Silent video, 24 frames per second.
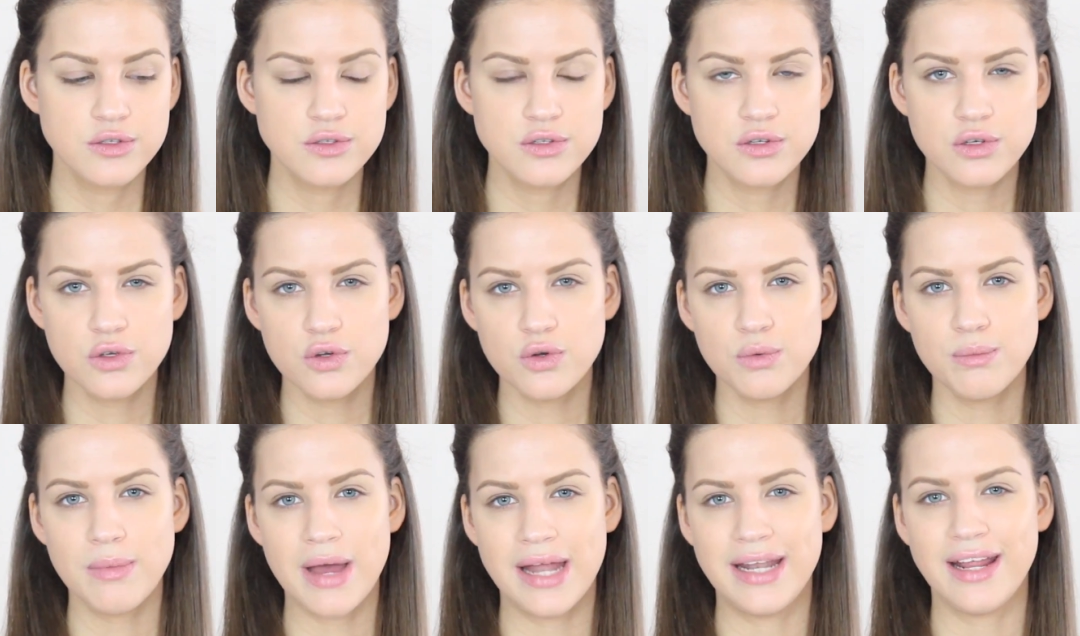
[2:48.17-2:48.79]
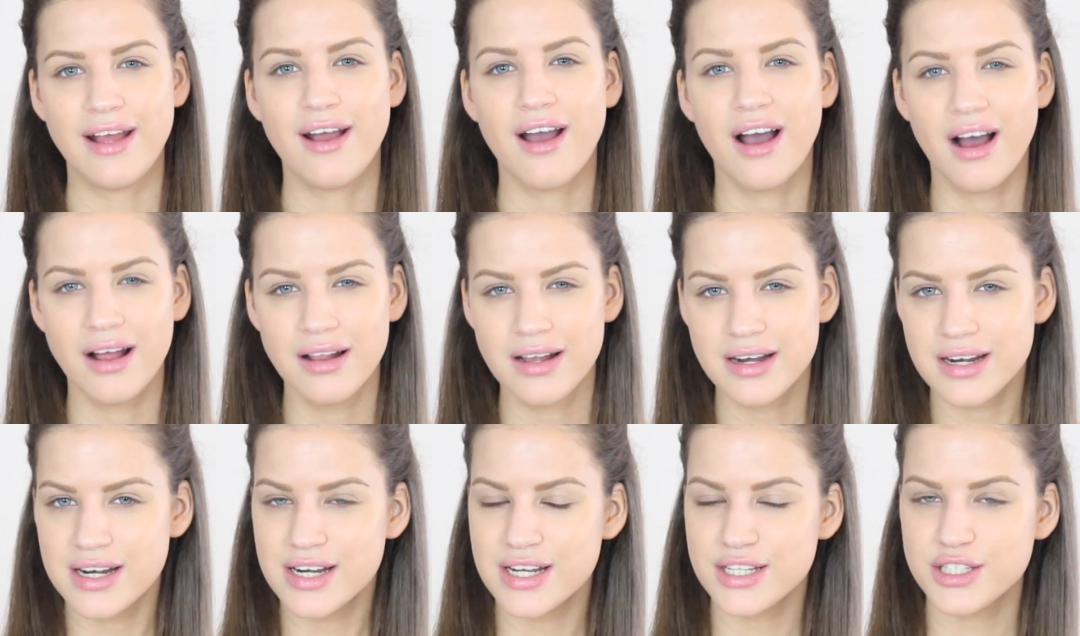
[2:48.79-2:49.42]
too many
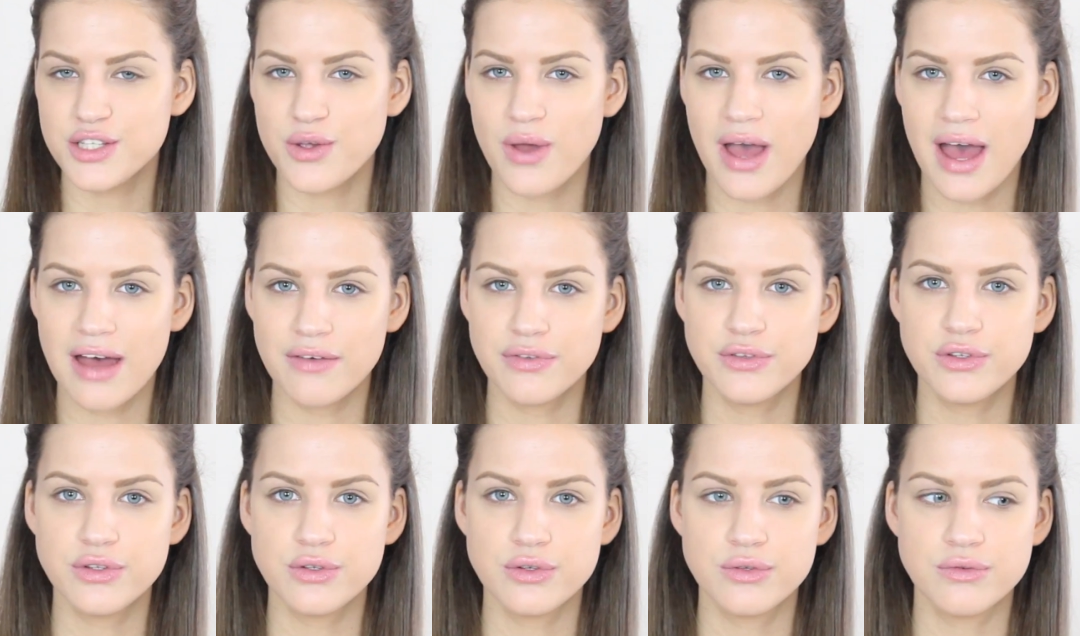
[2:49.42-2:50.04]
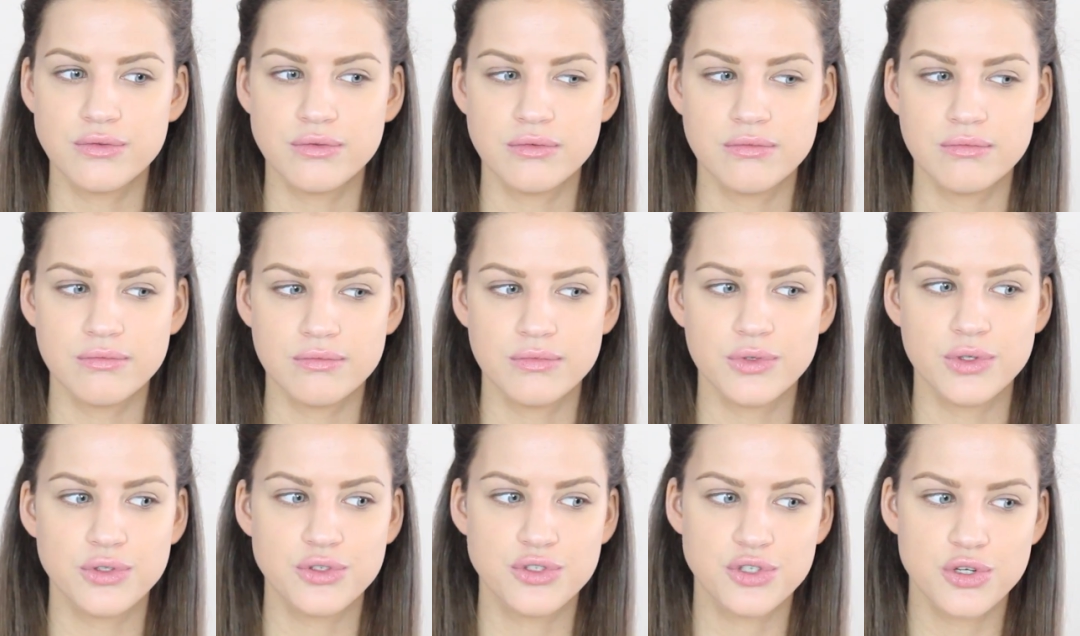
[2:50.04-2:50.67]
colors. You have to
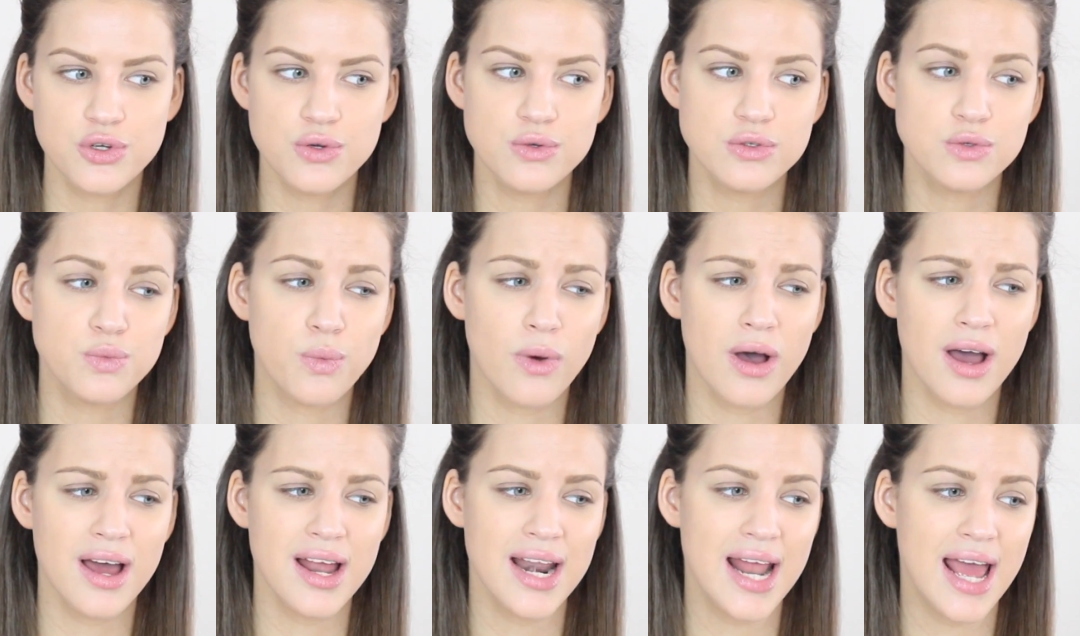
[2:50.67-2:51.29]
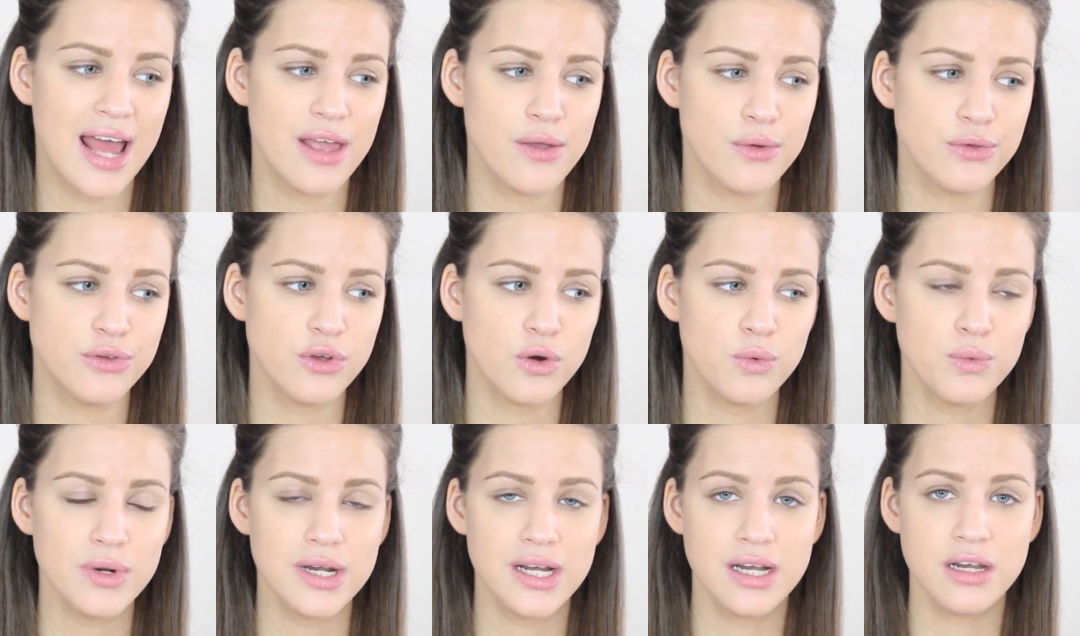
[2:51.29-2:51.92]
choose one, and you
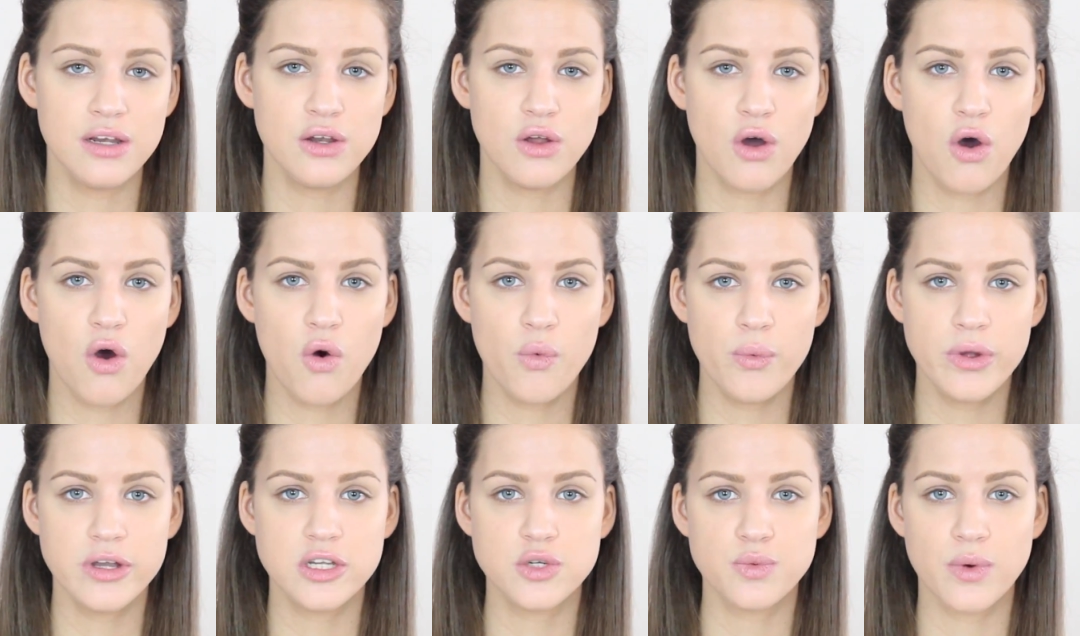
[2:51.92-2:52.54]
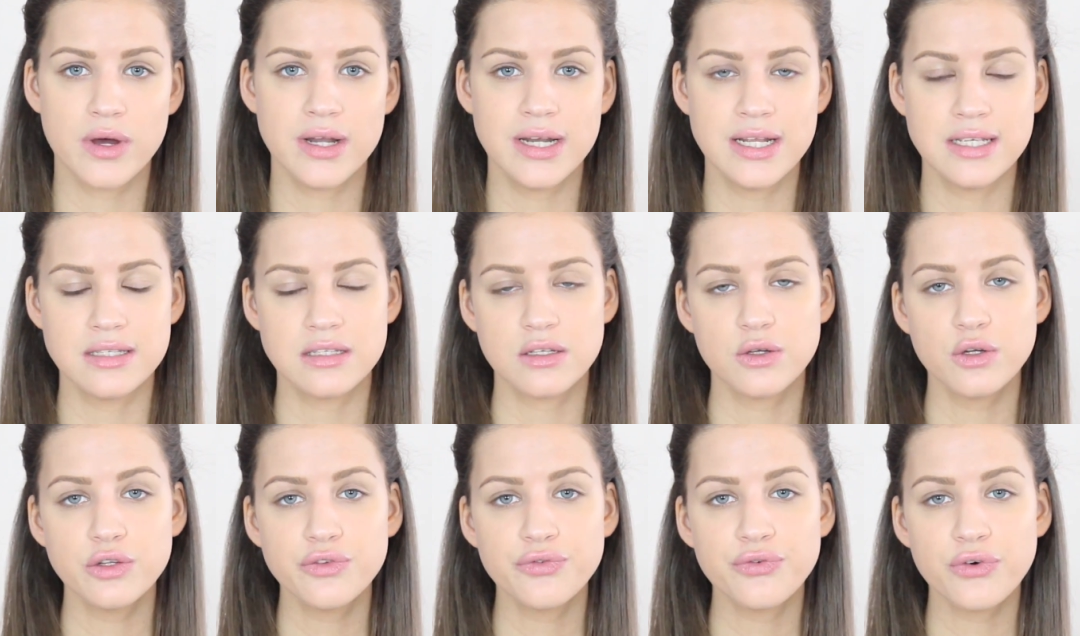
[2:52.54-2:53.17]
don't really know which one is
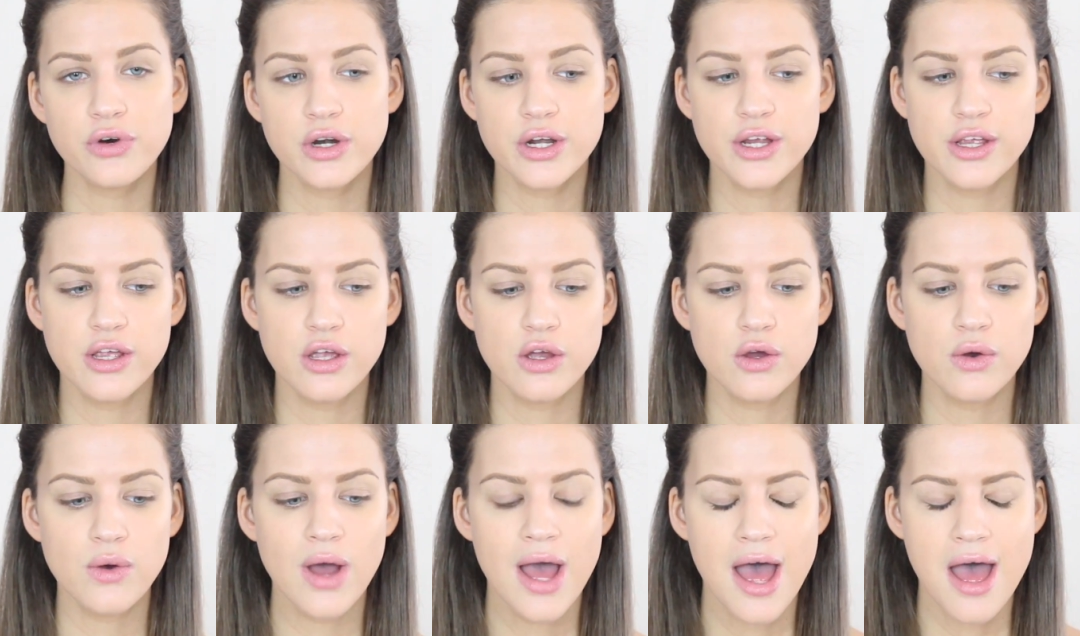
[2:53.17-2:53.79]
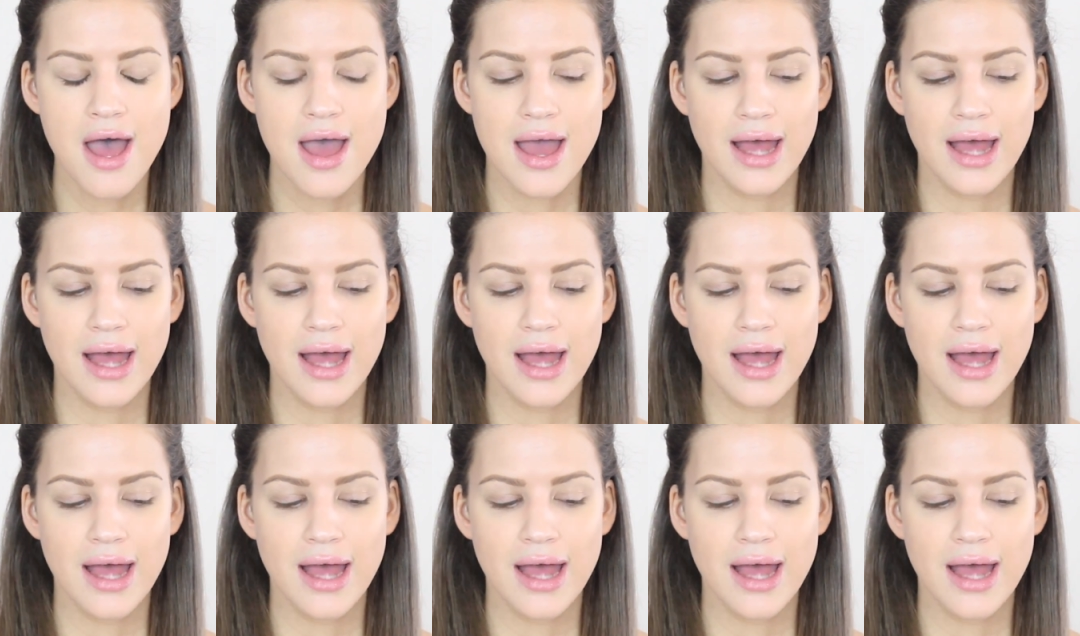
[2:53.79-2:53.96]
good for you,